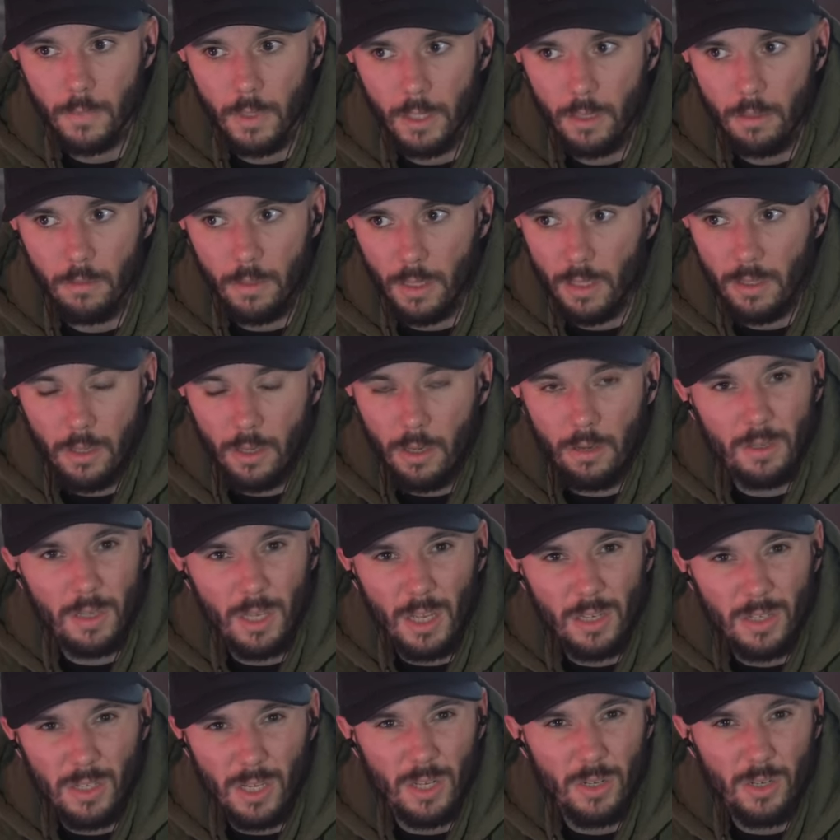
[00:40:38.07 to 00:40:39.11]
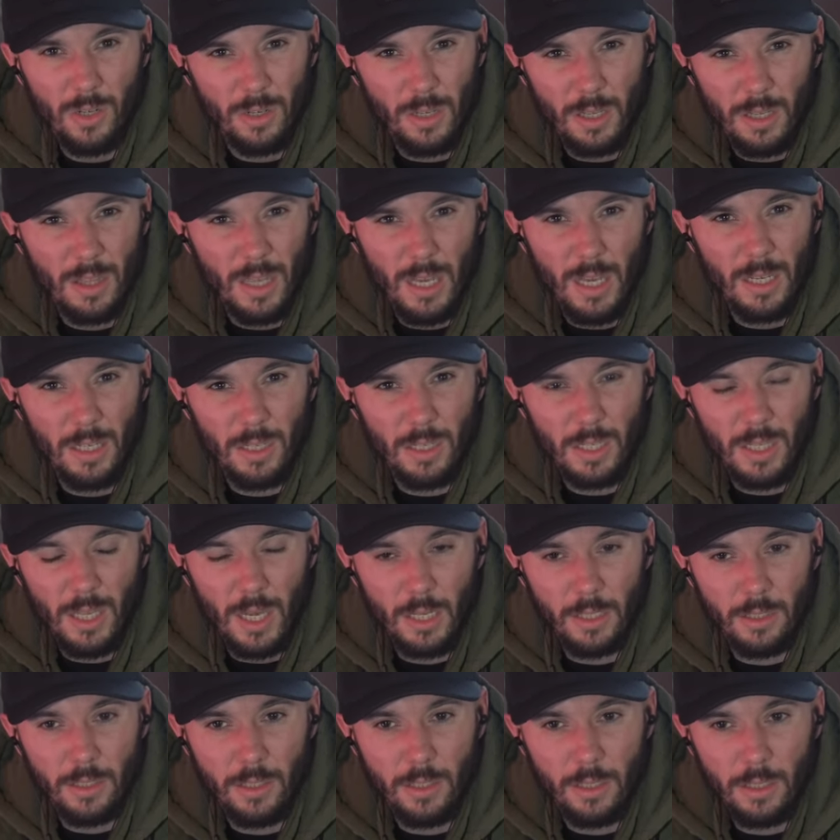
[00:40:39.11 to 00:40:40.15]
uh, you know, essentially things
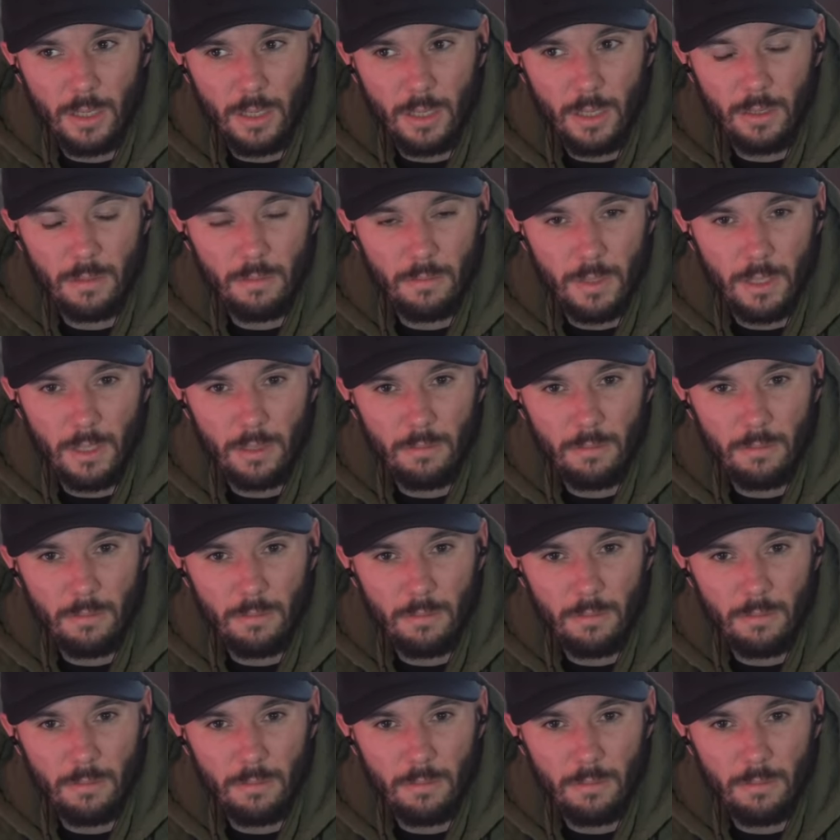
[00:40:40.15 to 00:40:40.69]
that uh,